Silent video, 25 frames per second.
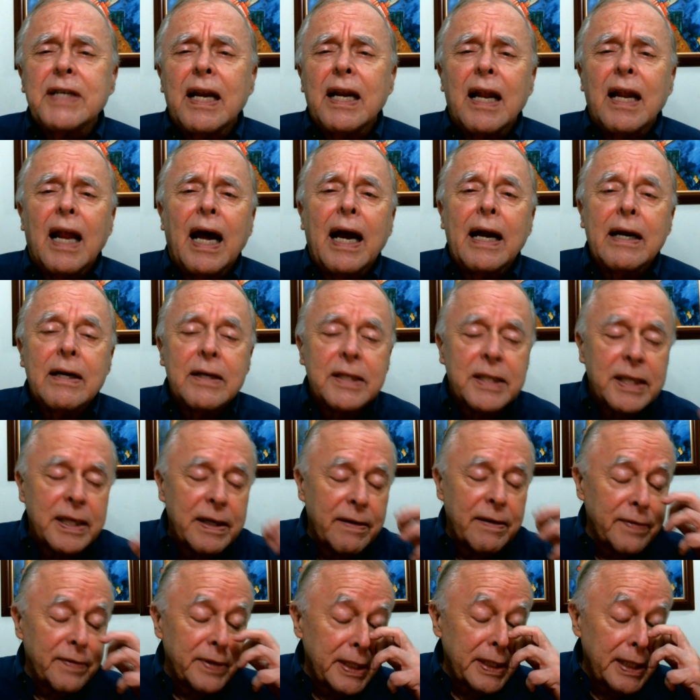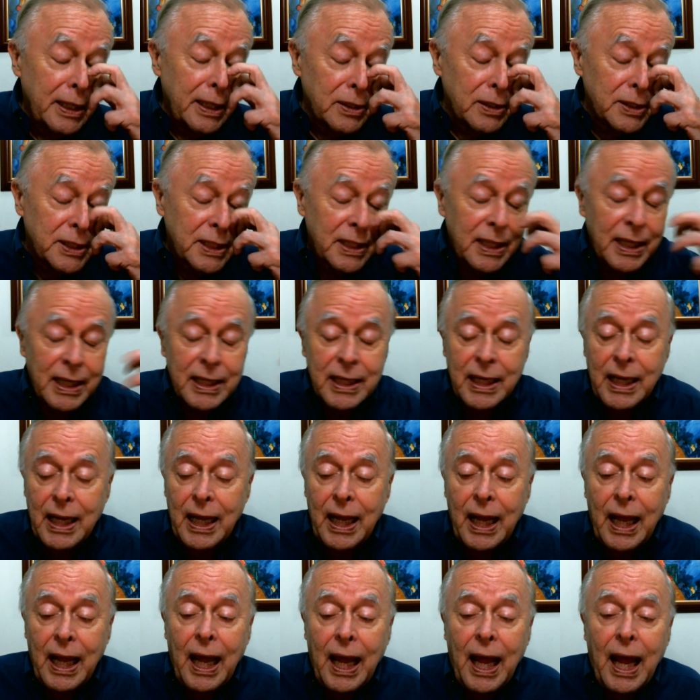and liars and everything else.
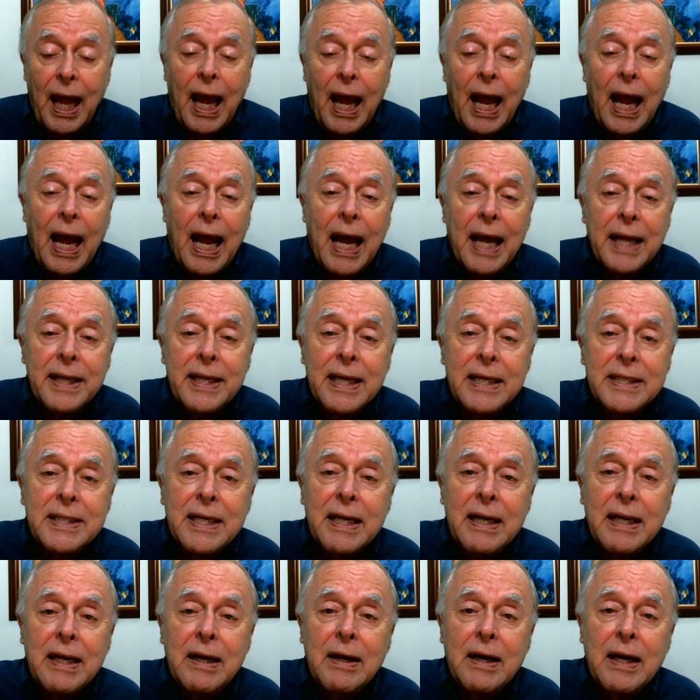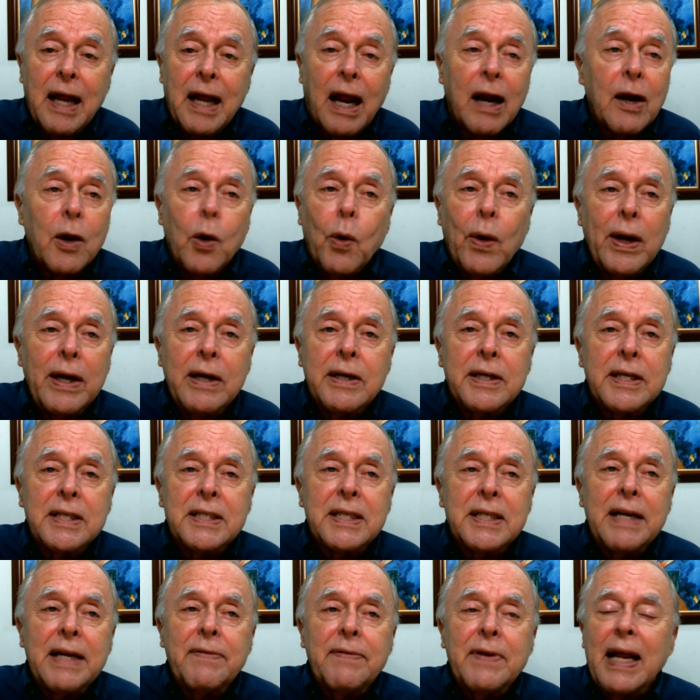And they said, our lawyer
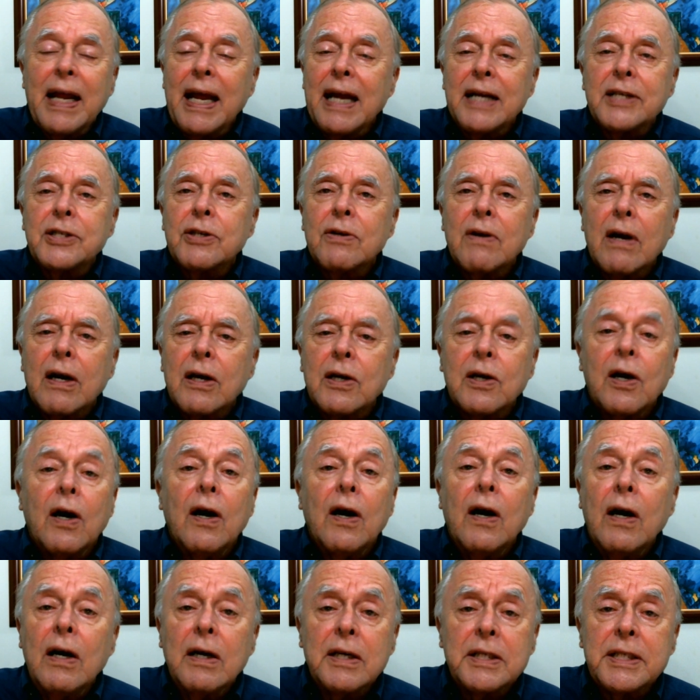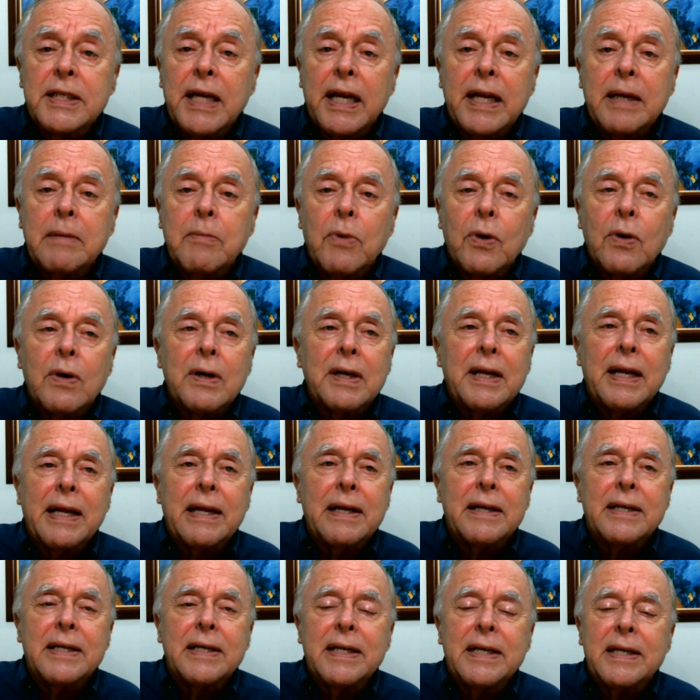doesn't even answer our calls anymore.
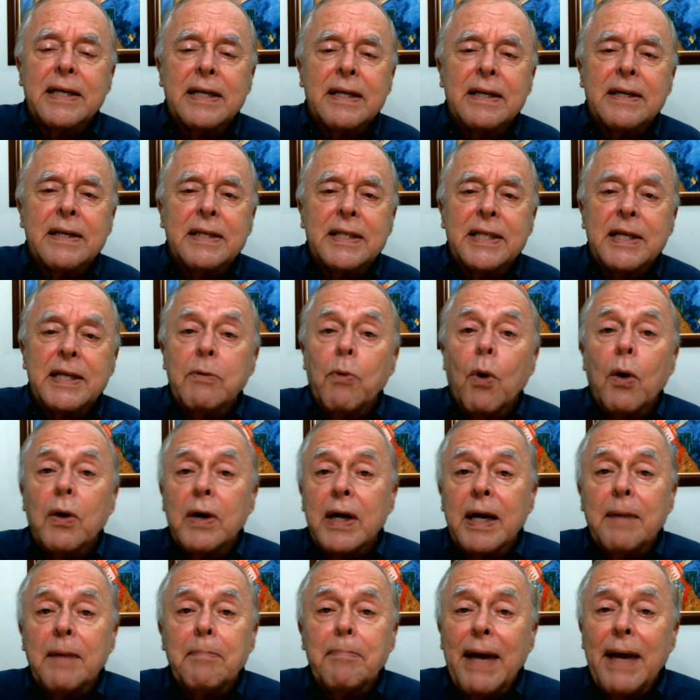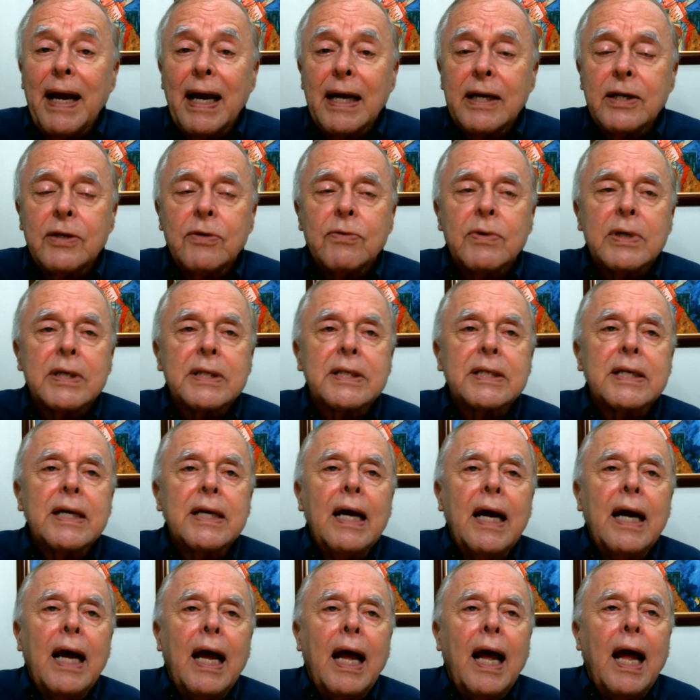She won't get back to us.
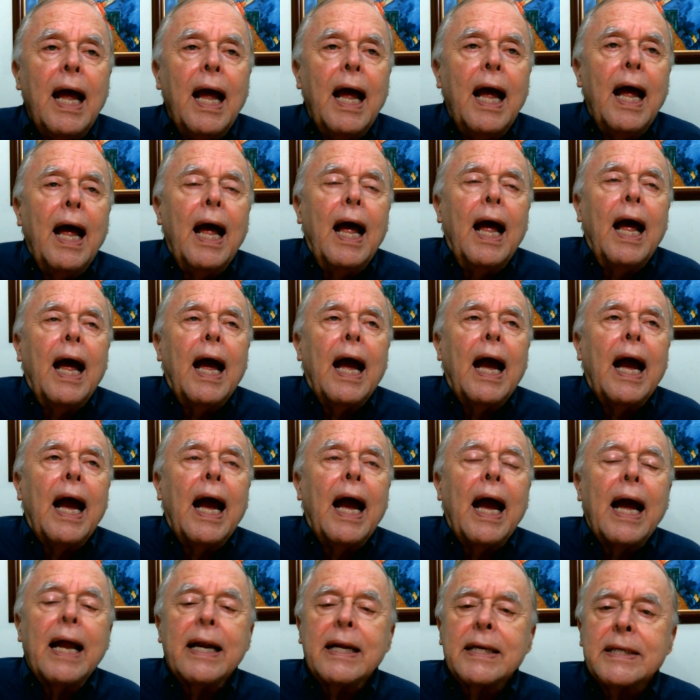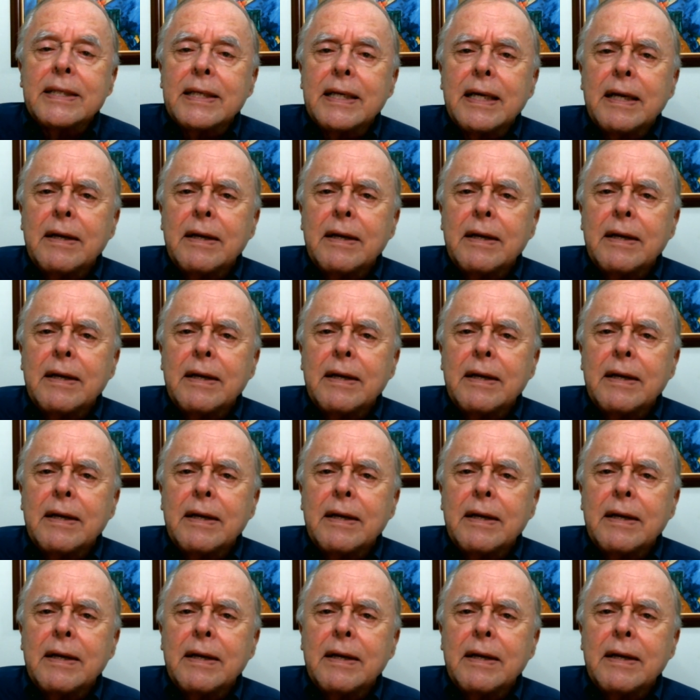And